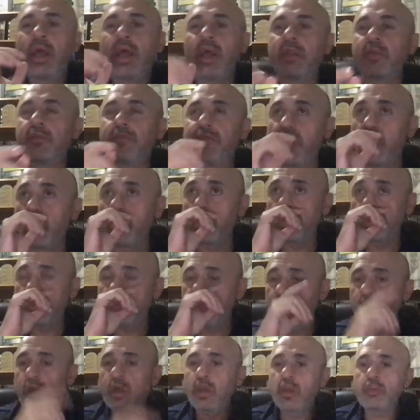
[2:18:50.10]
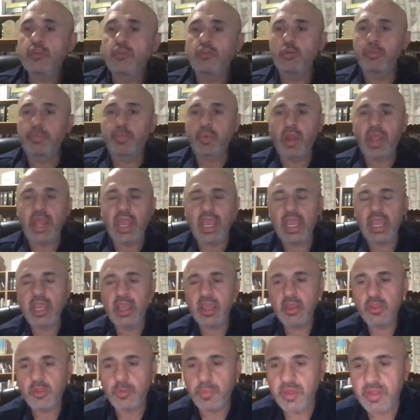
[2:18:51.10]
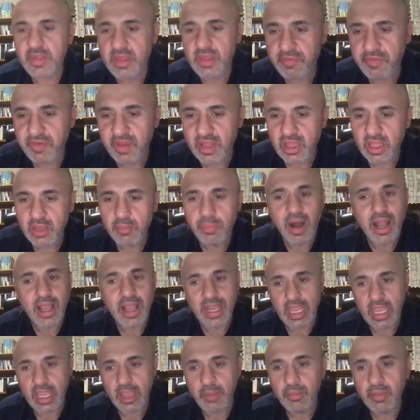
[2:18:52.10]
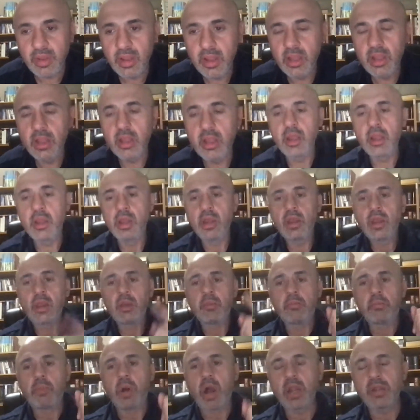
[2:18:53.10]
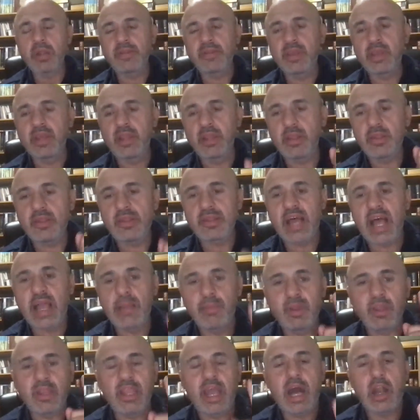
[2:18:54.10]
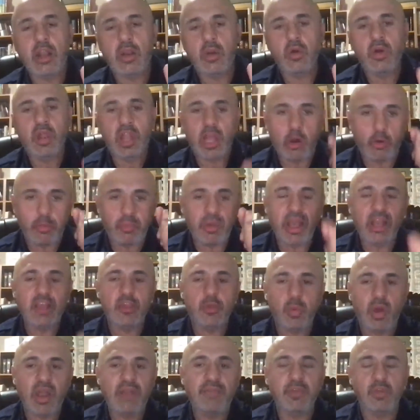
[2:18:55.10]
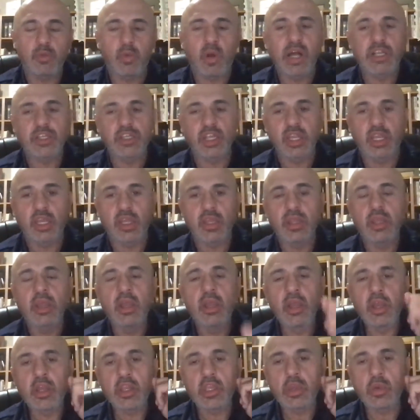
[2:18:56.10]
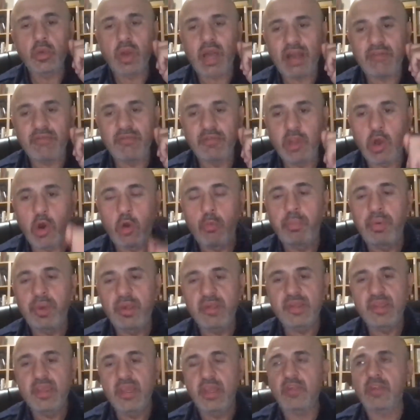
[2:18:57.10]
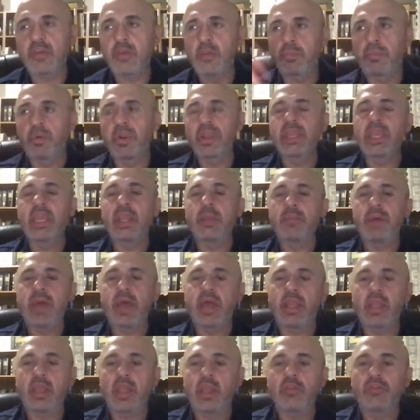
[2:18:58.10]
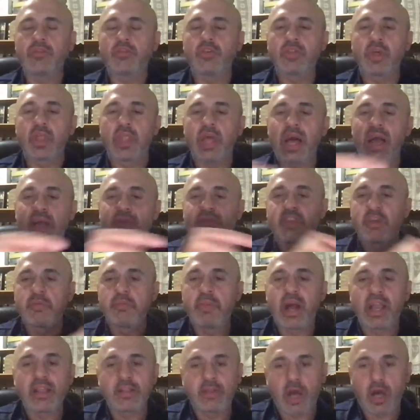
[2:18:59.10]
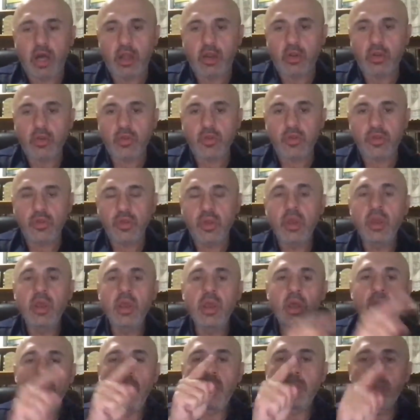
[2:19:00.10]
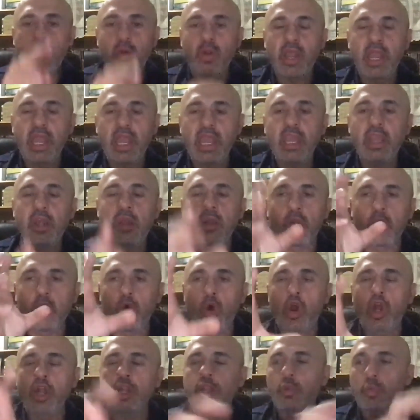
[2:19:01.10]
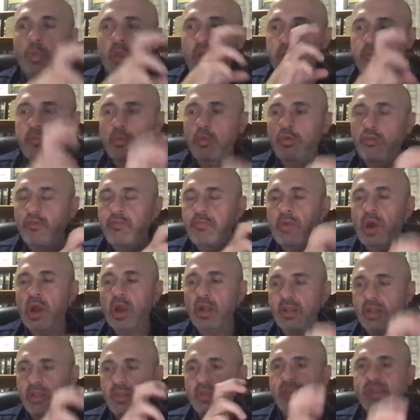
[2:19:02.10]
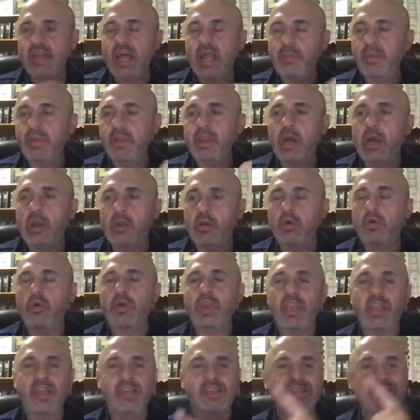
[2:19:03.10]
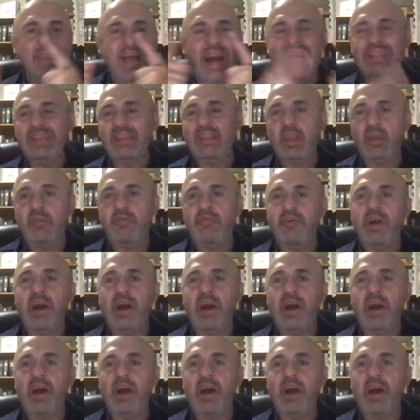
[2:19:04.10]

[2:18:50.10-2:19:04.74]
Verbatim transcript: And folks, do pray specifically by name. Martin Simon Yako, and I hope my ex wife is watching it. You have no business bringing men into the lives of my daughters. Pray, Lord, remove Martin Simon Yako. He's not their